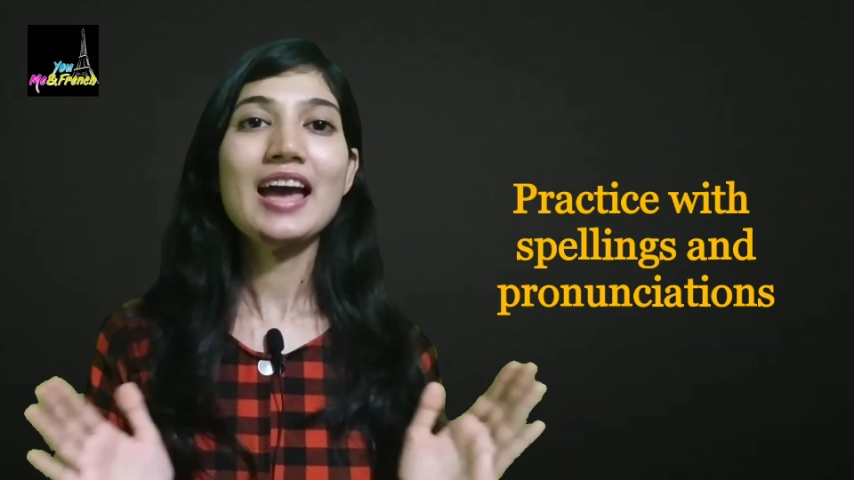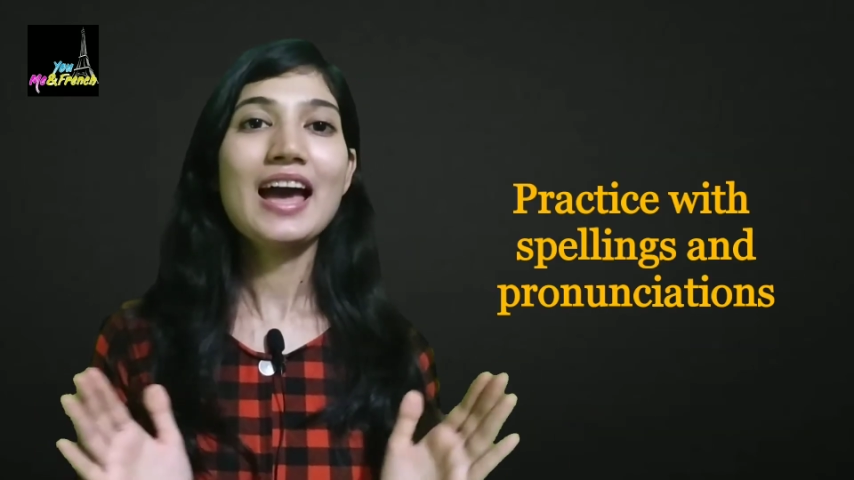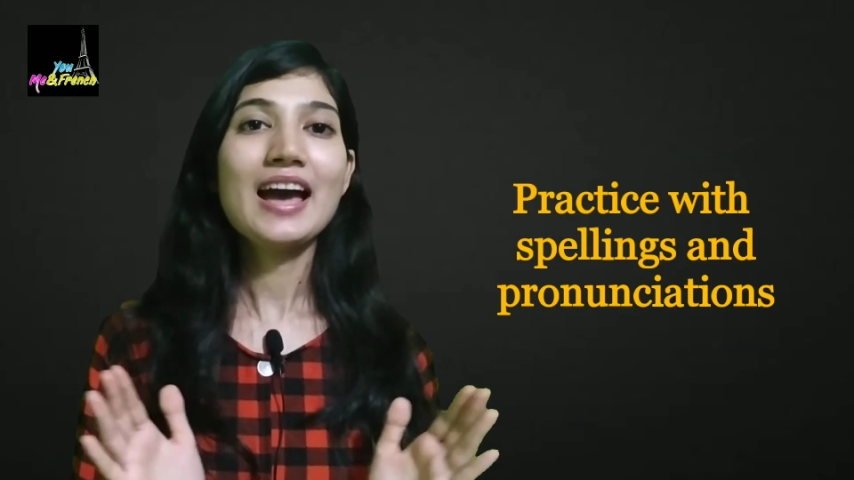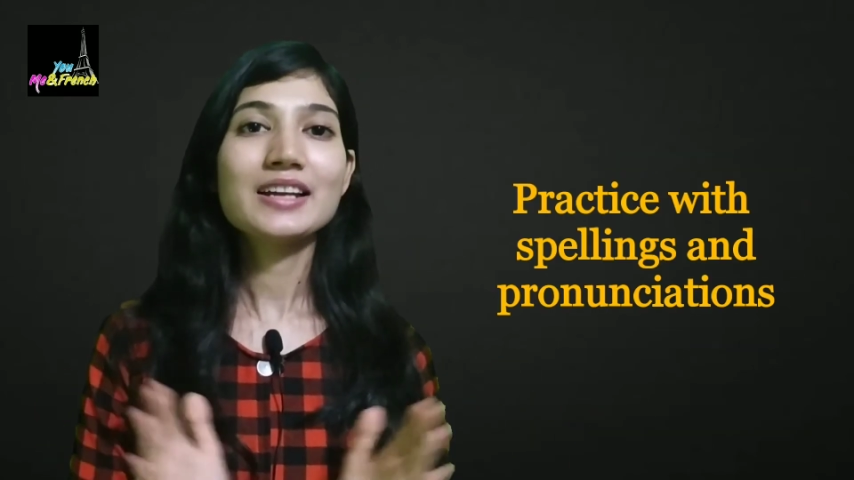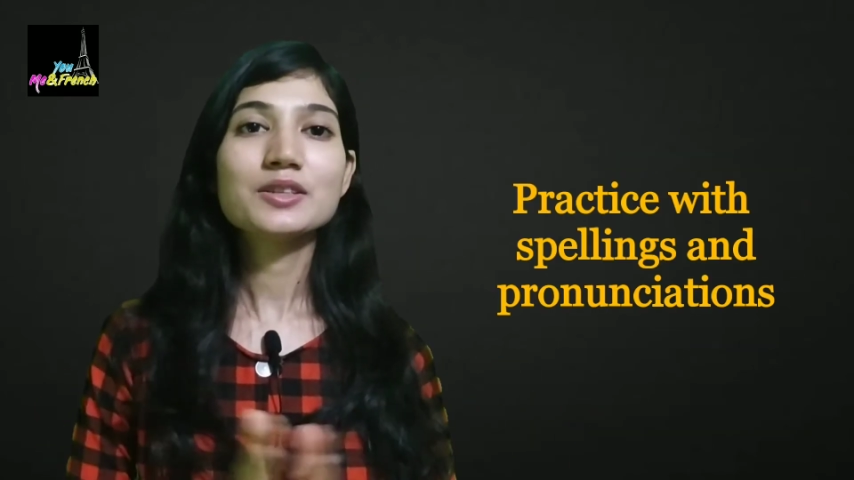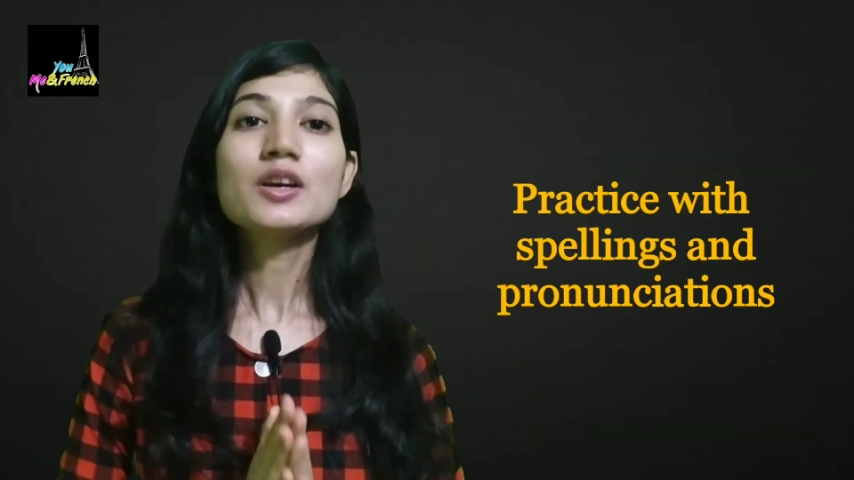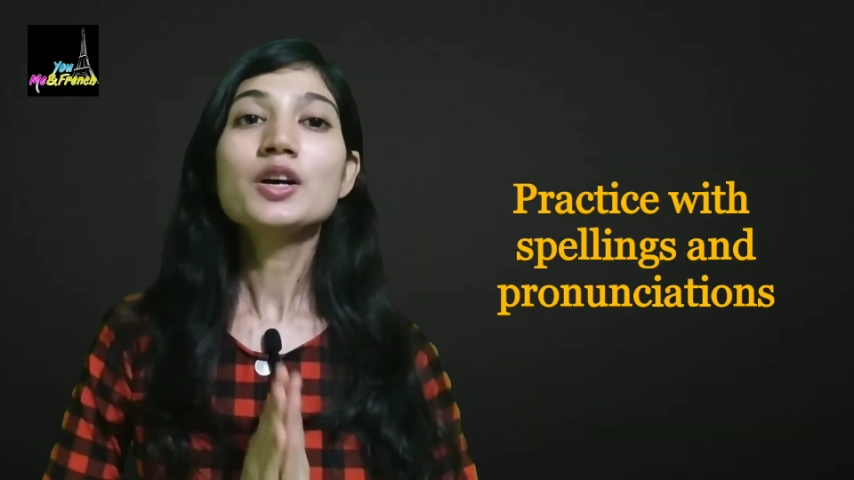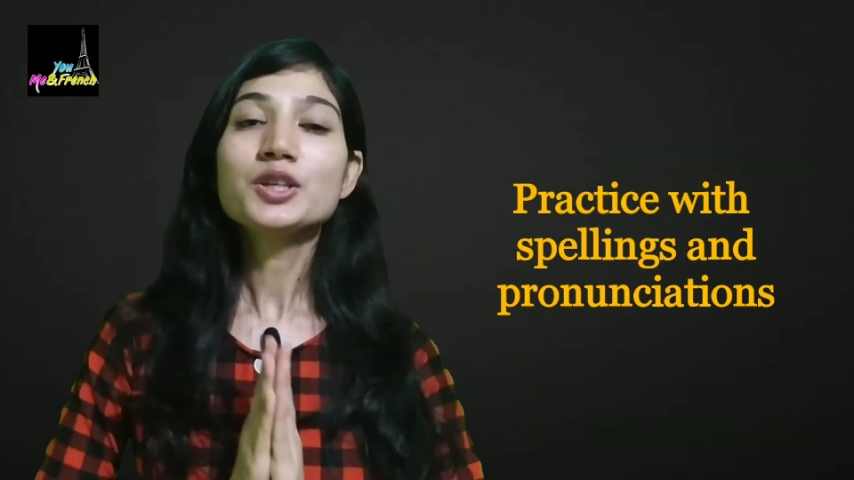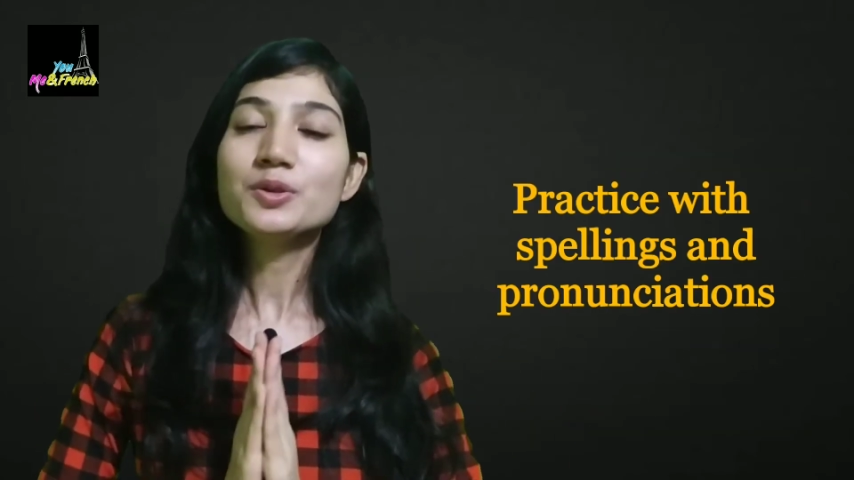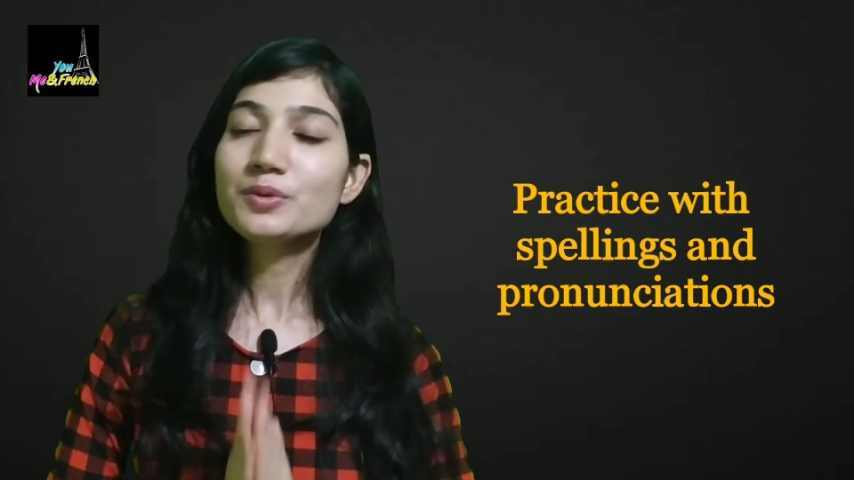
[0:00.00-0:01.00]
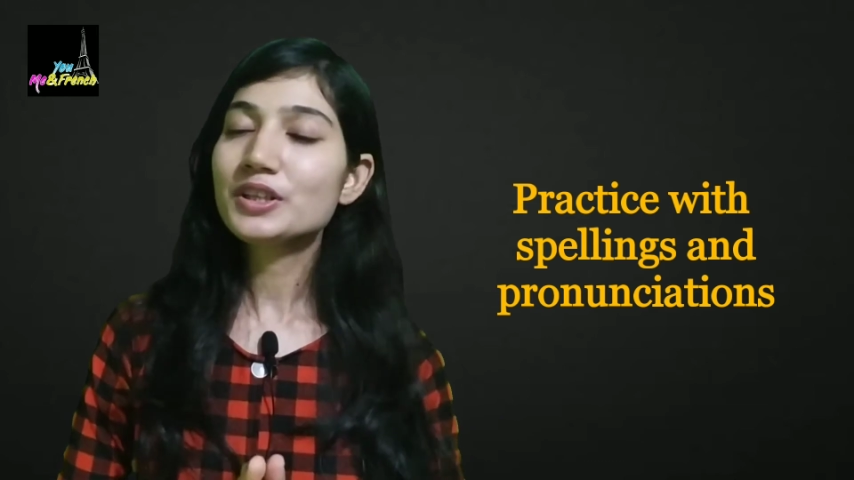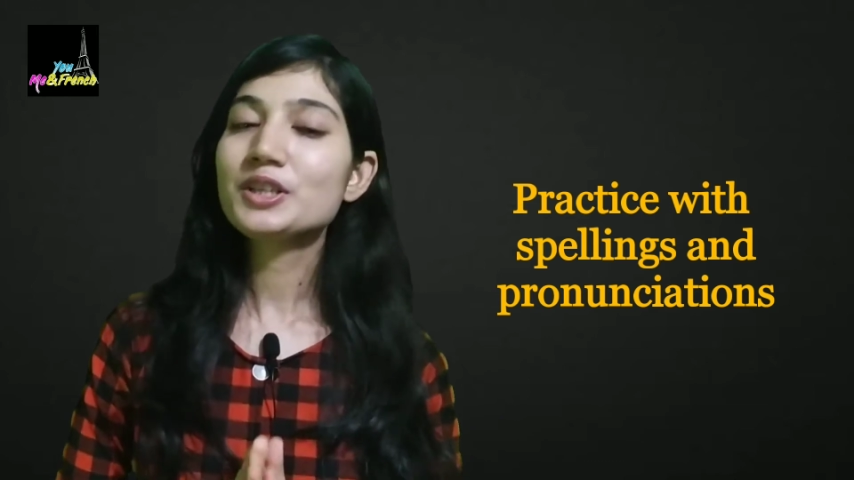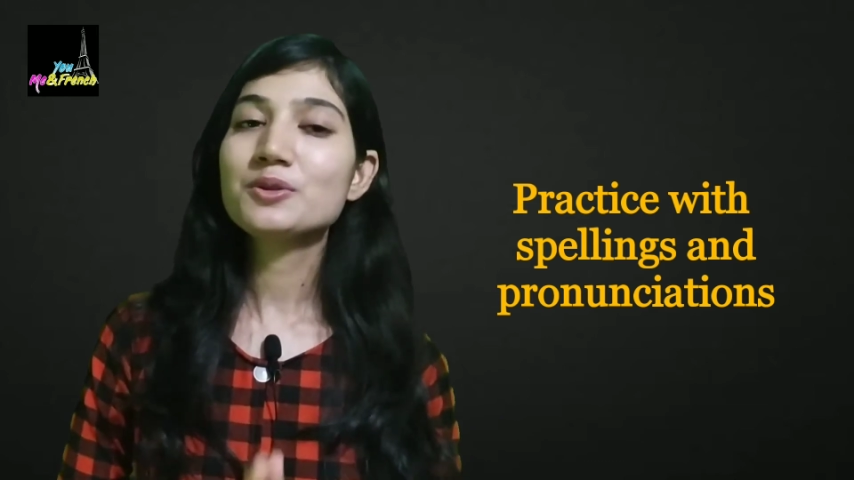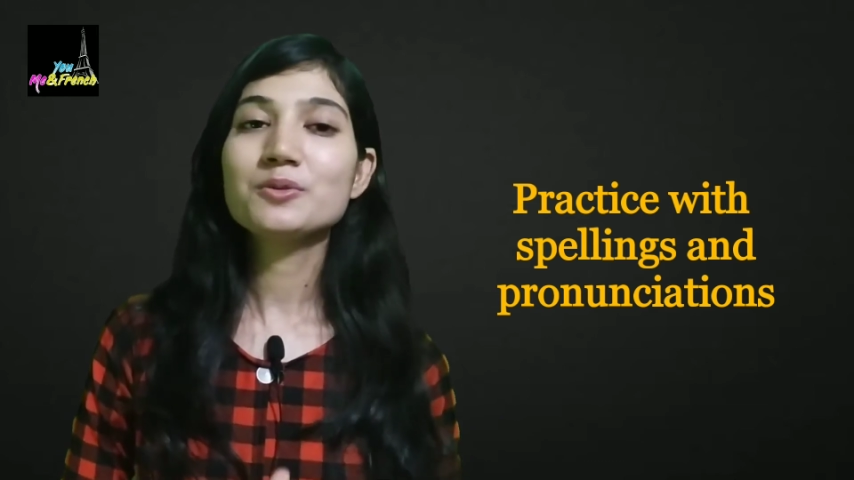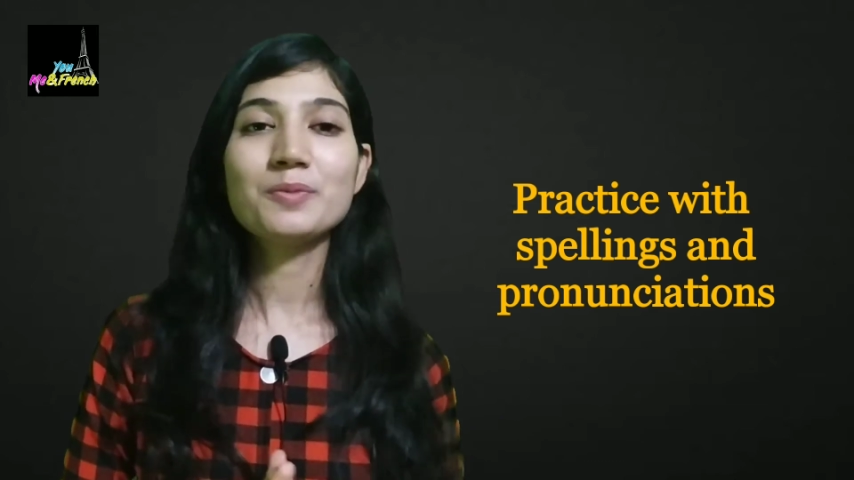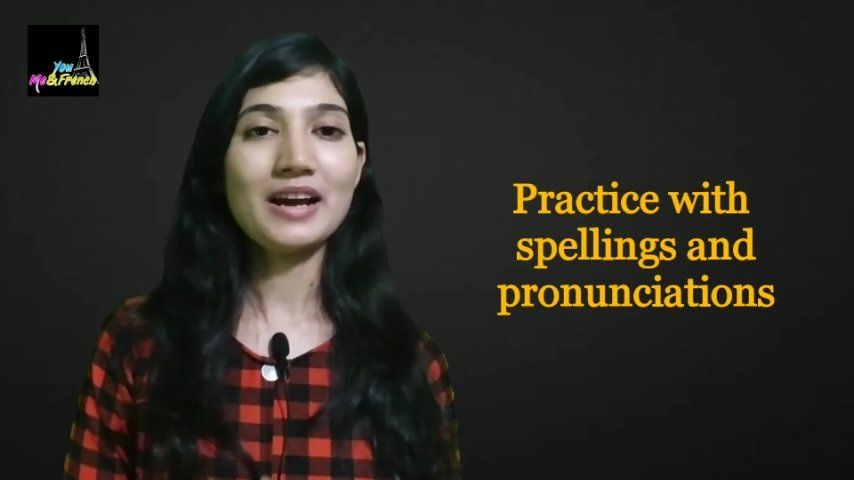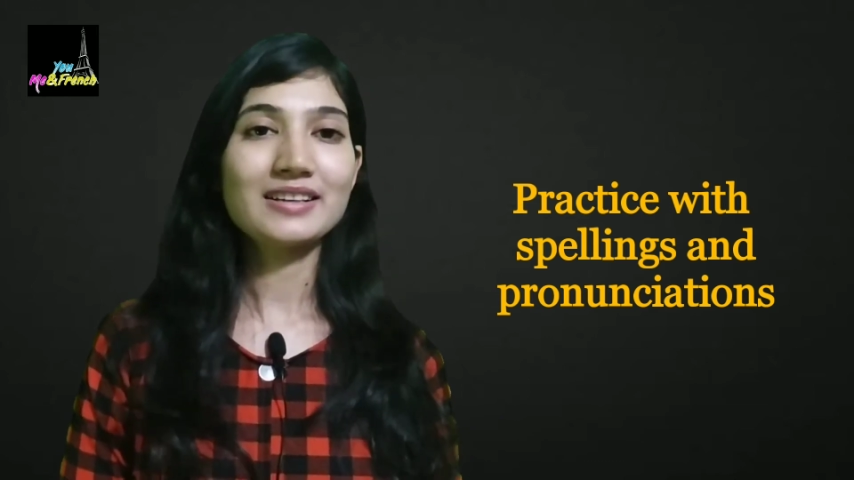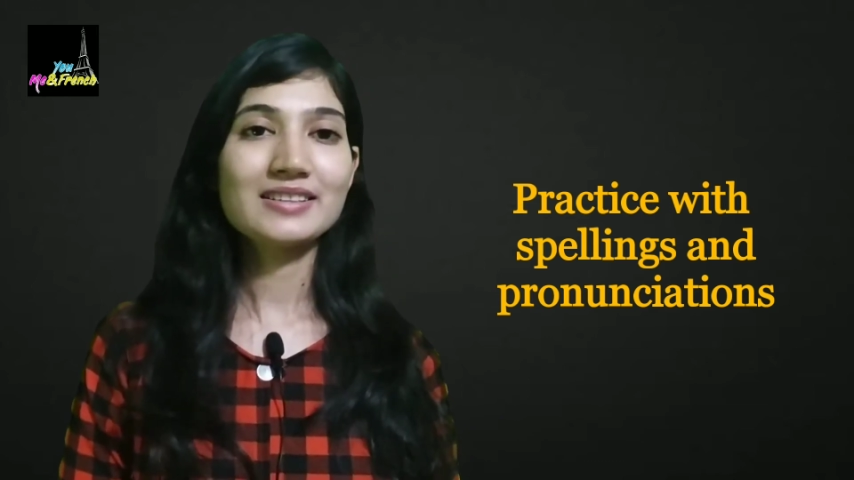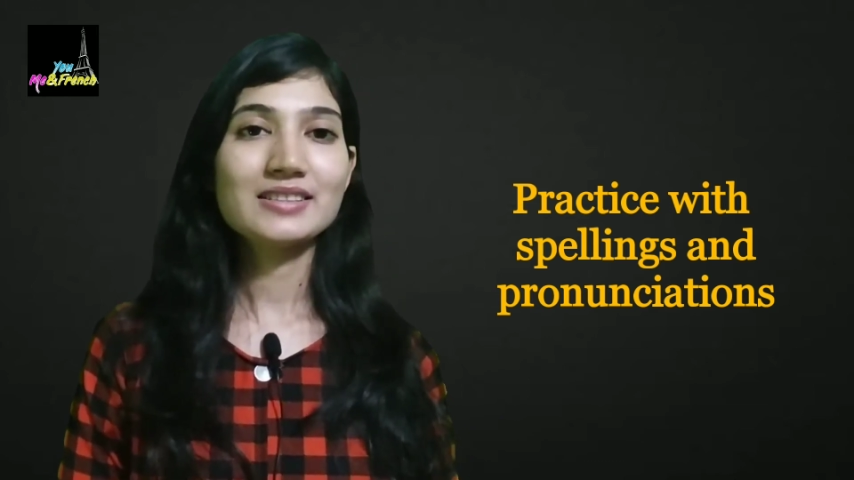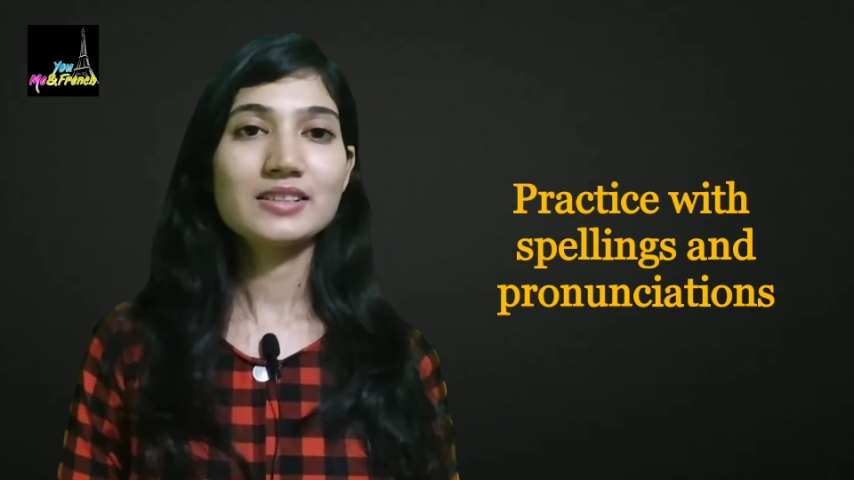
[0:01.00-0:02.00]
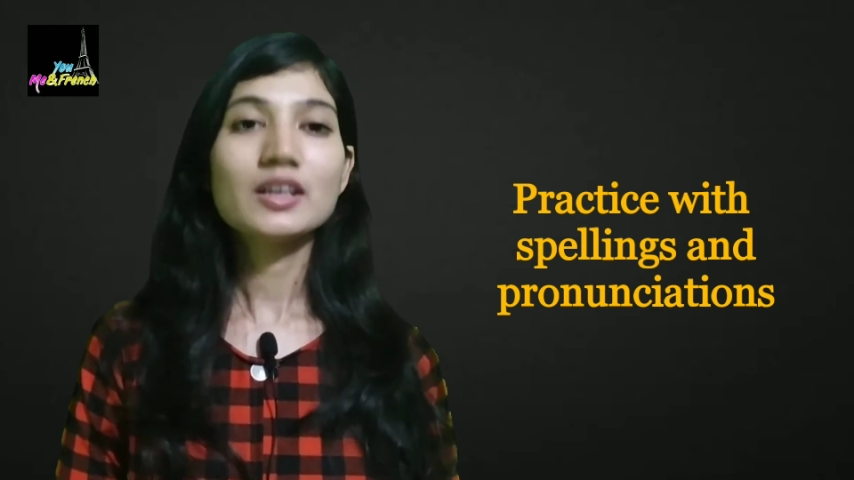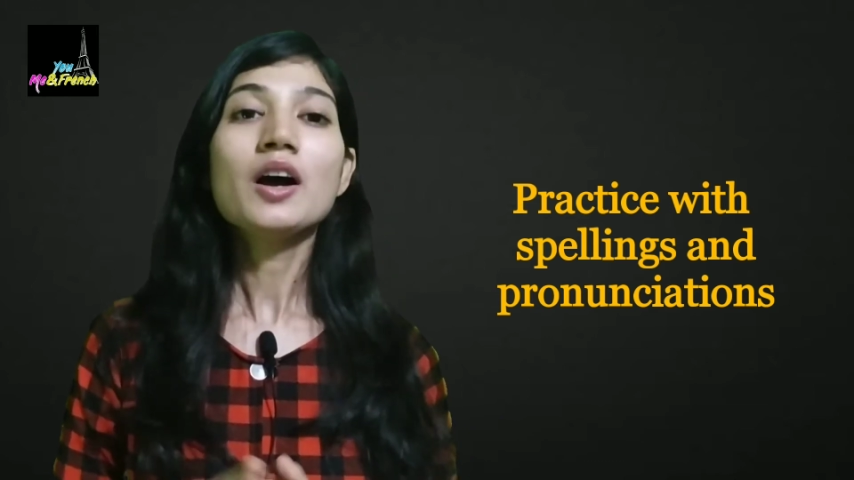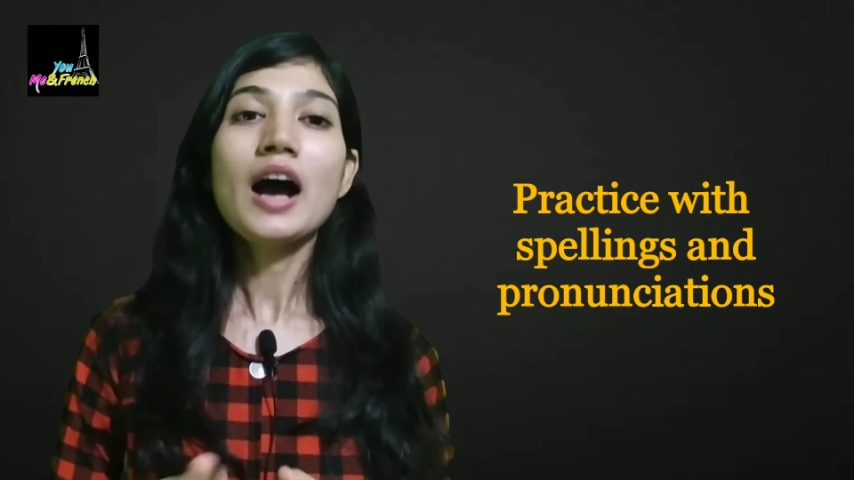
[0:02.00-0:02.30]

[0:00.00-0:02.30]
and you need to practice it.